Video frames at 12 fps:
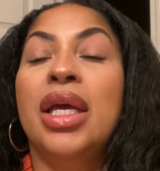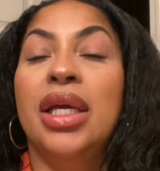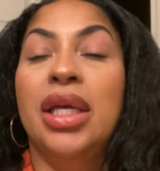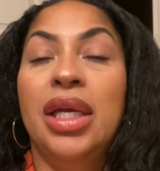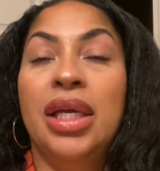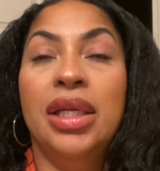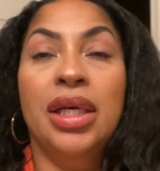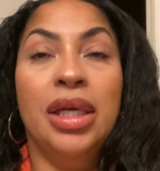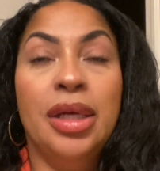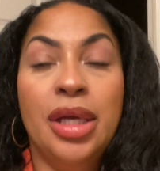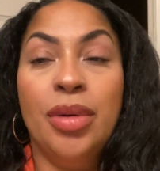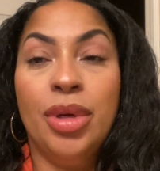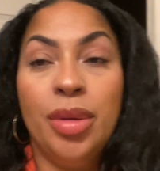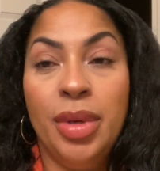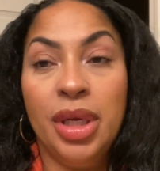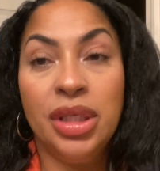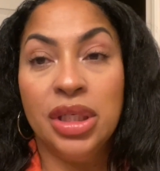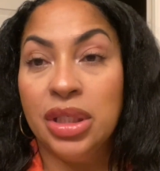And it would have
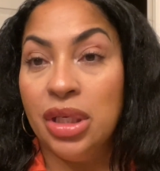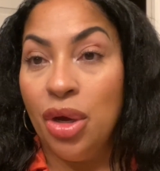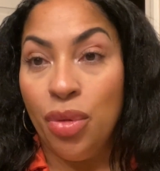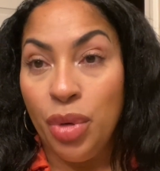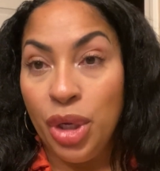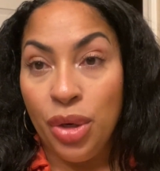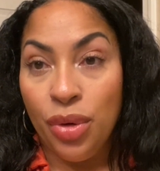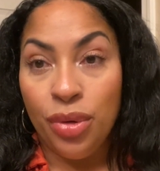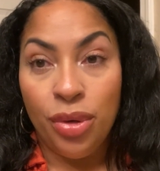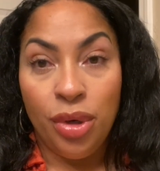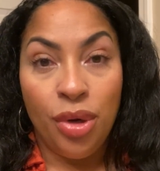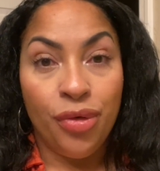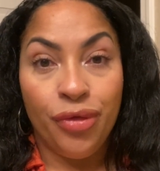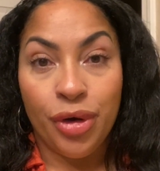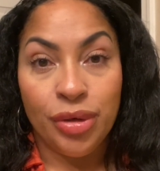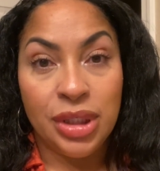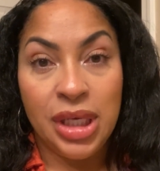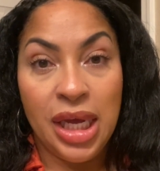been just a weird
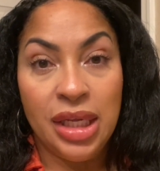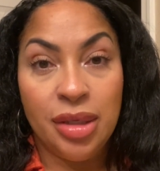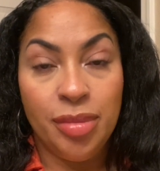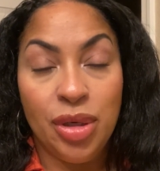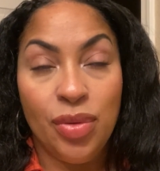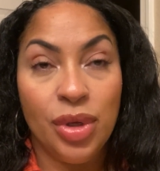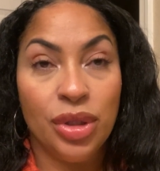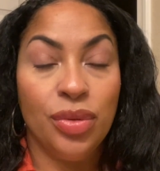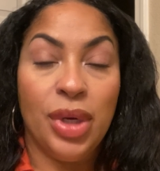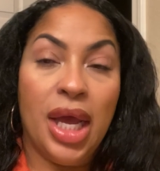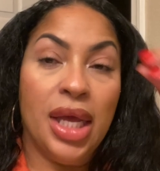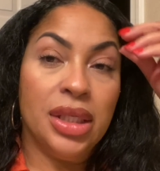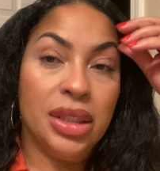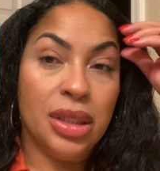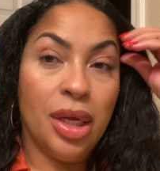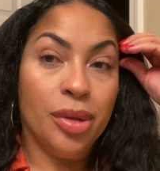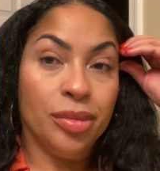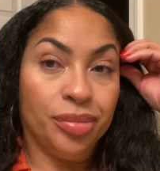first date to be going through that.
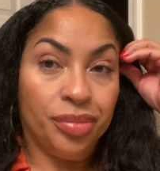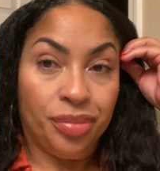So